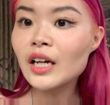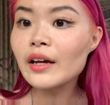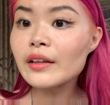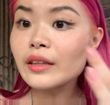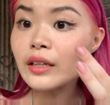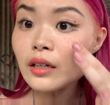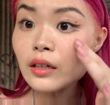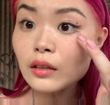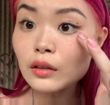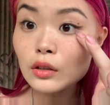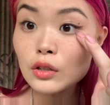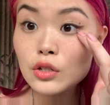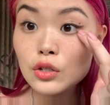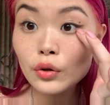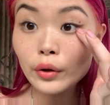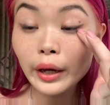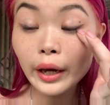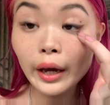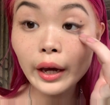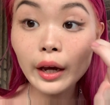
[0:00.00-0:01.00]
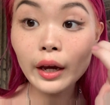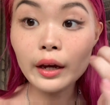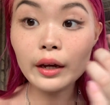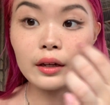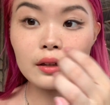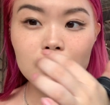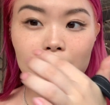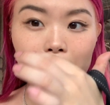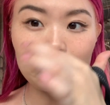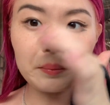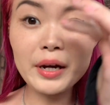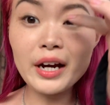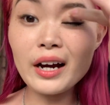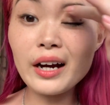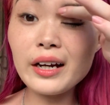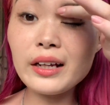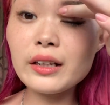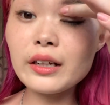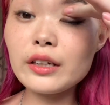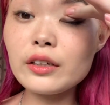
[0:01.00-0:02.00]
I think it looks okay. Like my
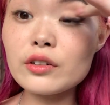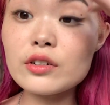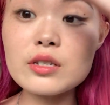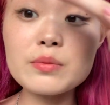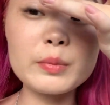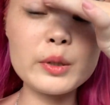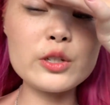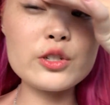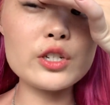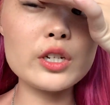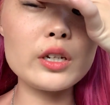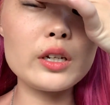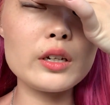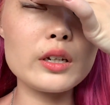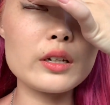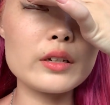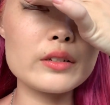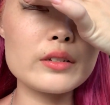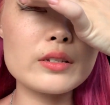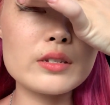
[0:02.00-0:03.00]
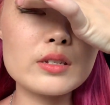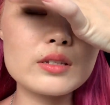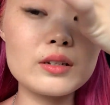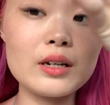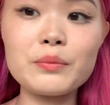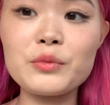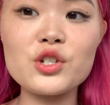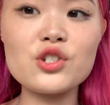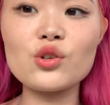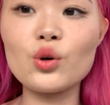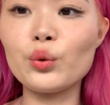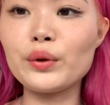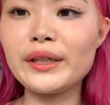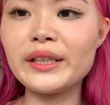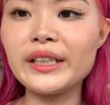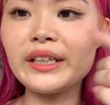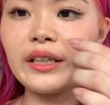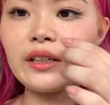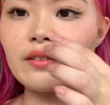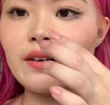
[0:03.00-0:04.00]
eyeliner smudging because I'm just
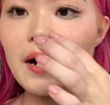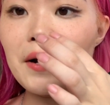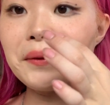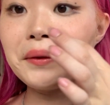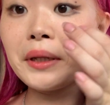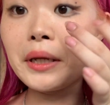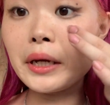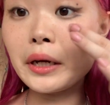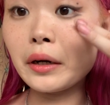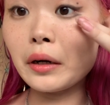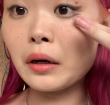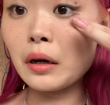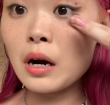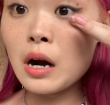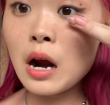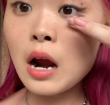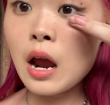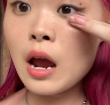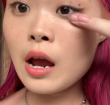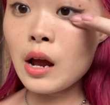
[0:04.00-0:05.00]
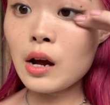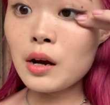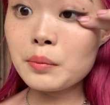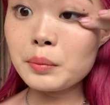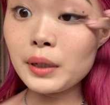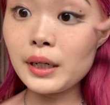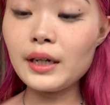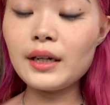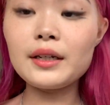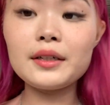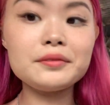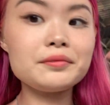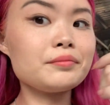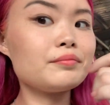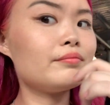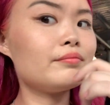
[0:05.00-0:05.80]
oily around there, but